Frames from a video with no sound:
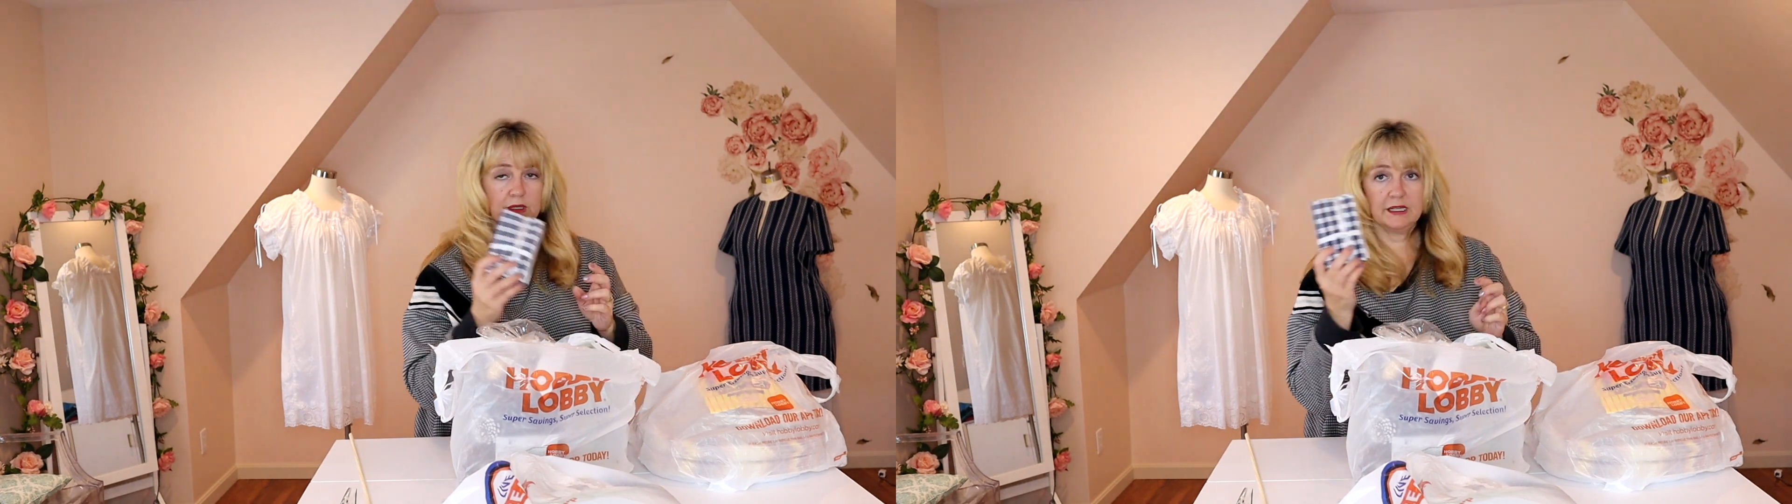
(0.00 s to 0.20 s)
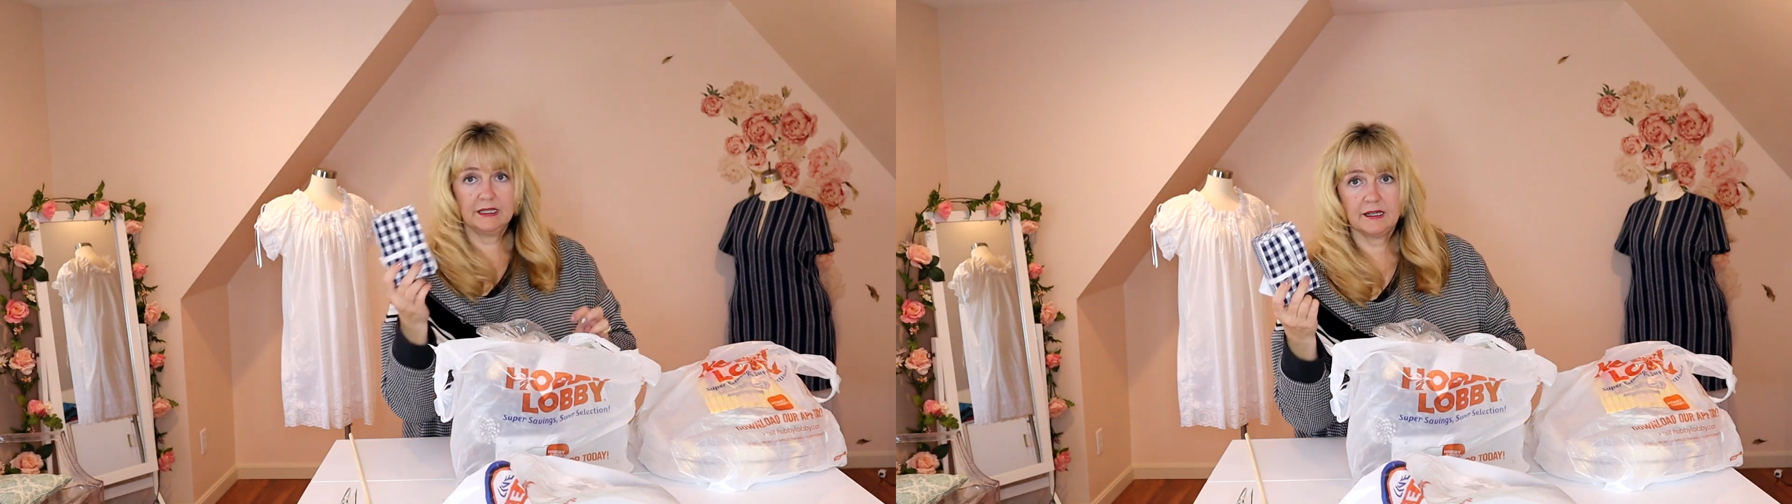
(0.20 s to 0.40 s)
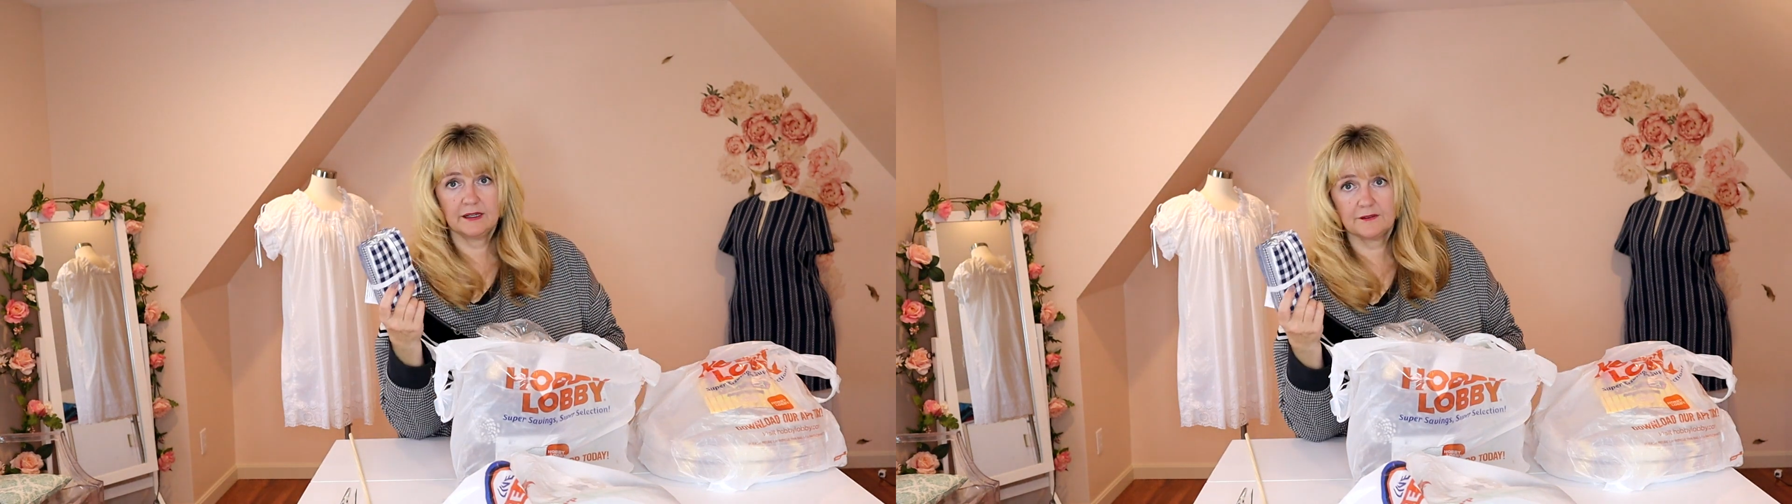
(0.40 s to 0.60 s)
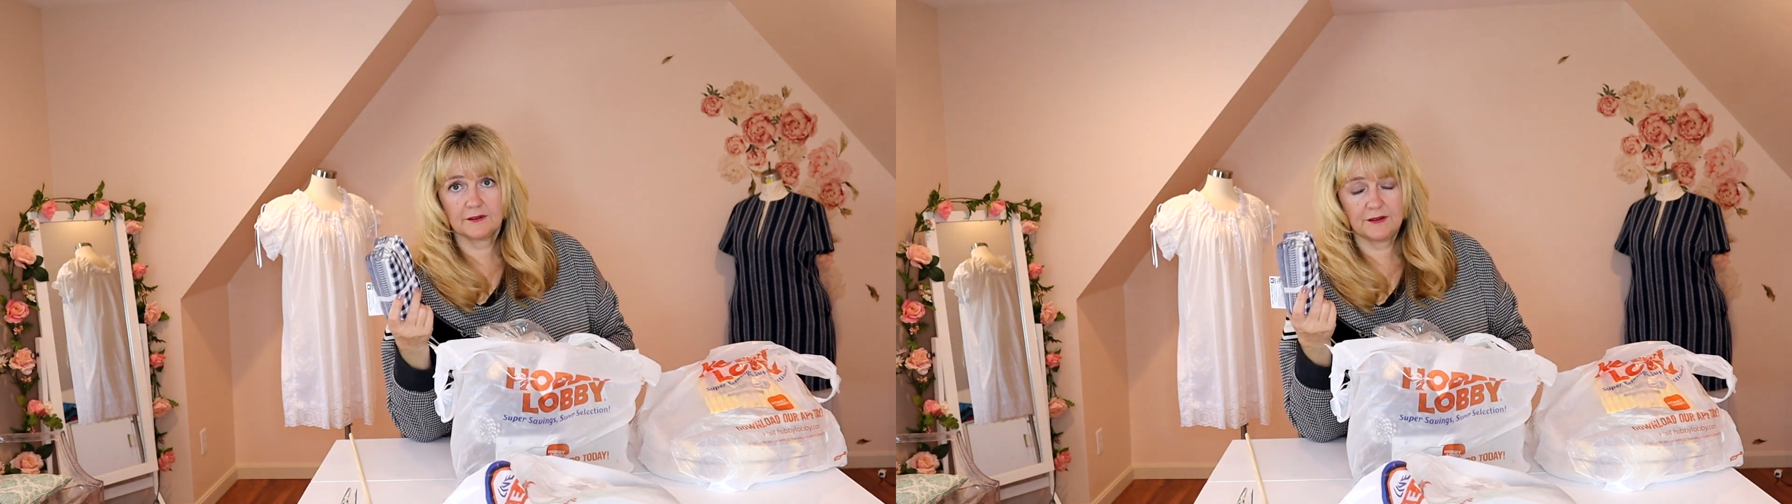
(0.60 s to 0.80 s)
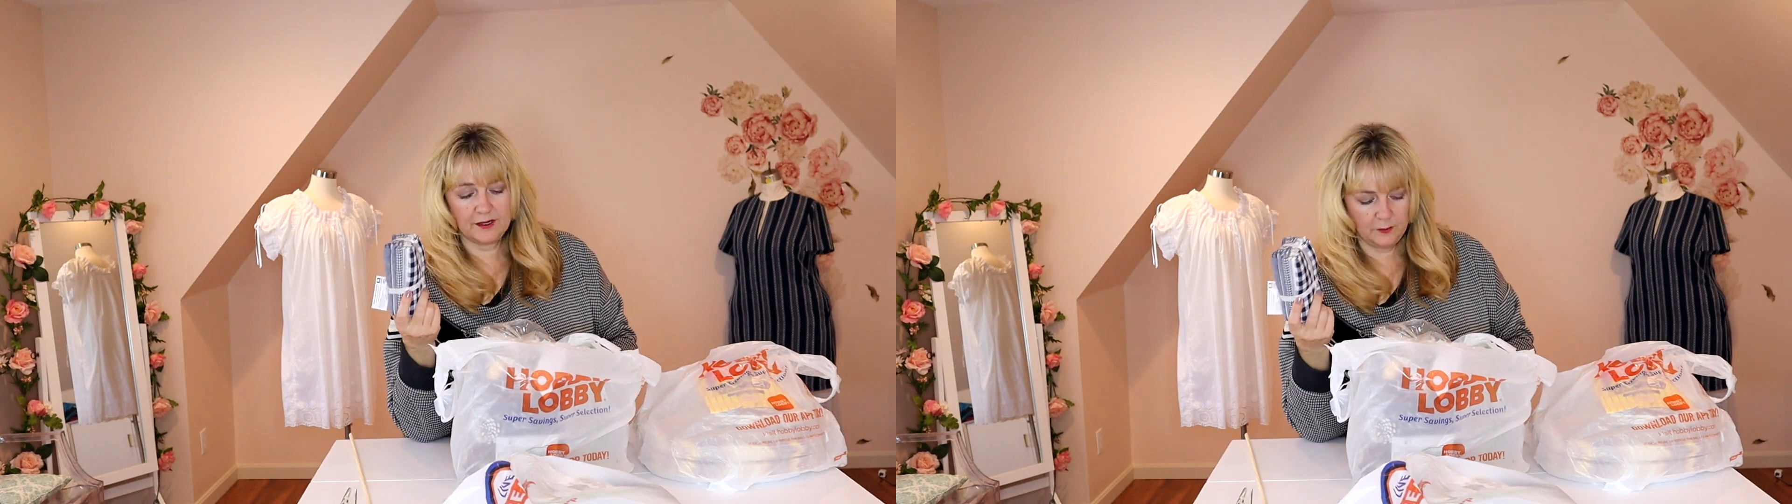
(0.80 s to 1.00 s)
ninety-nine
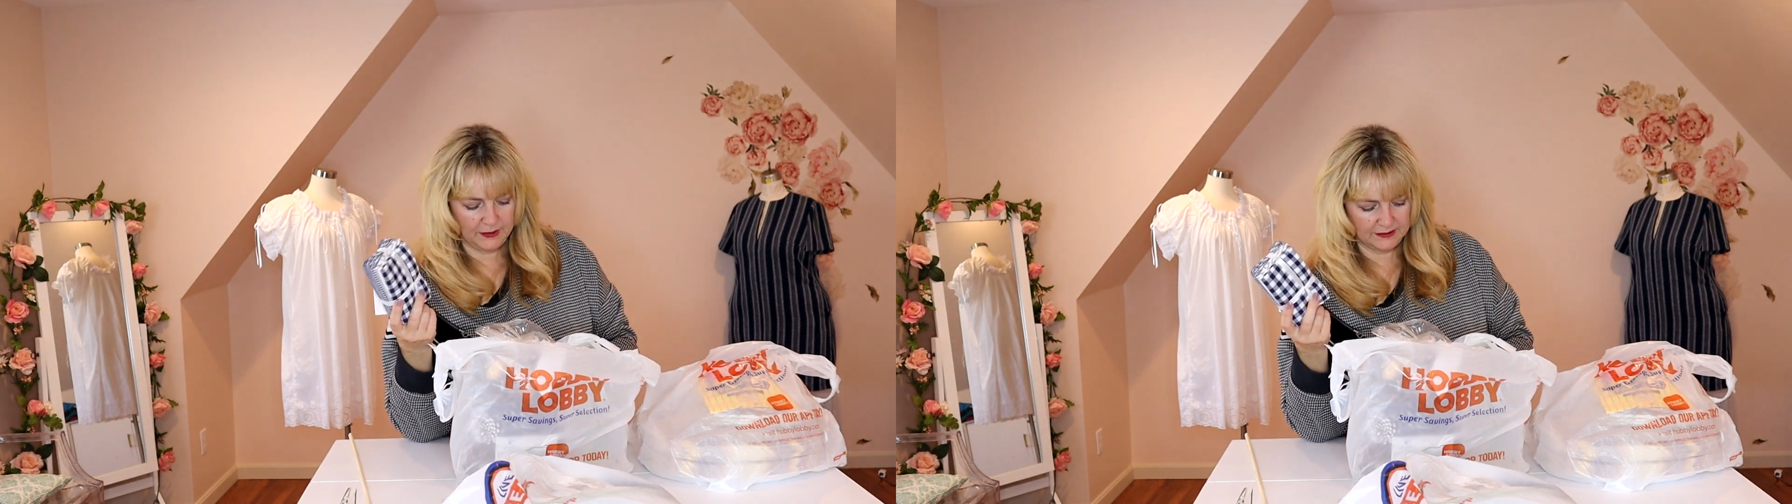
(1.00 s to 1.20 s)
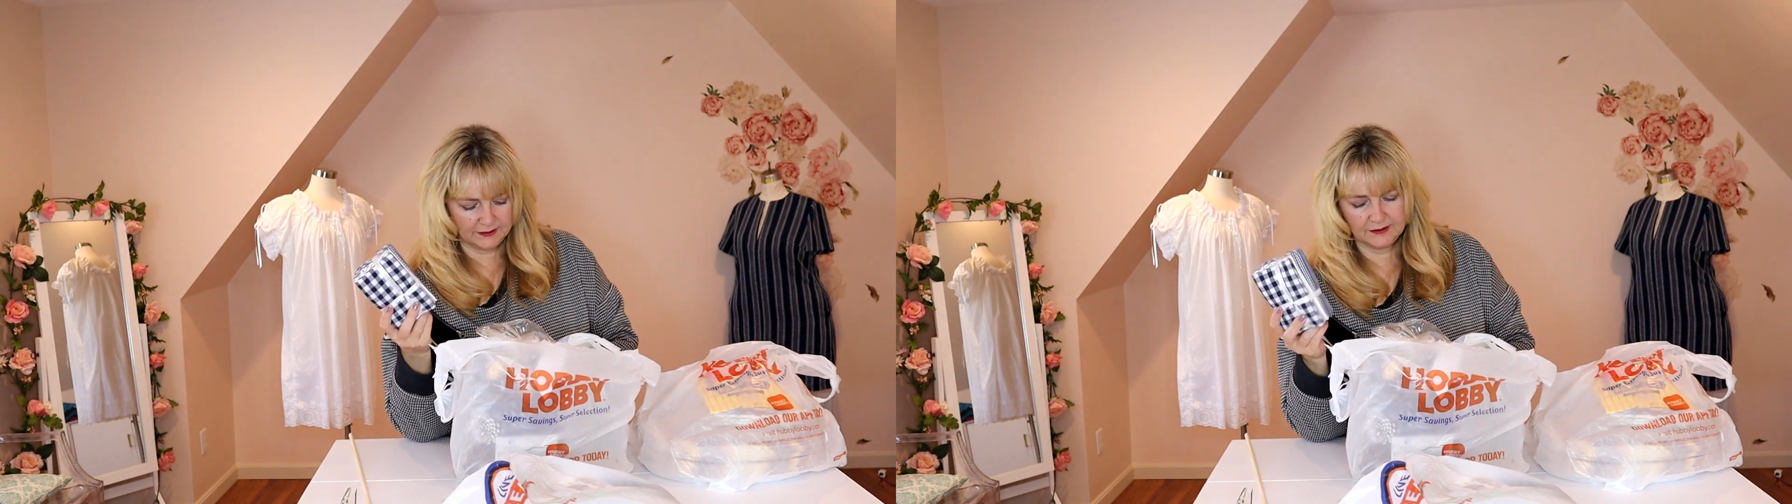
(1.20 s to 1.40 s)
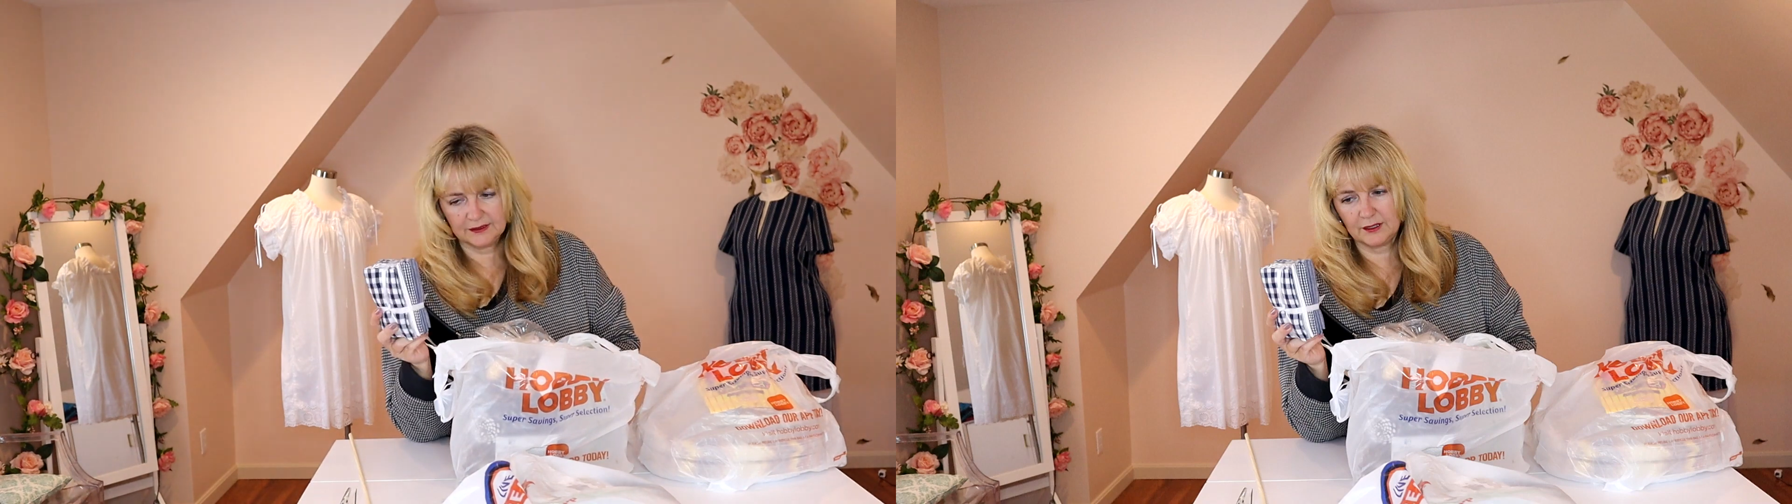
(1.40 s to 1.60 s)
for five pieces.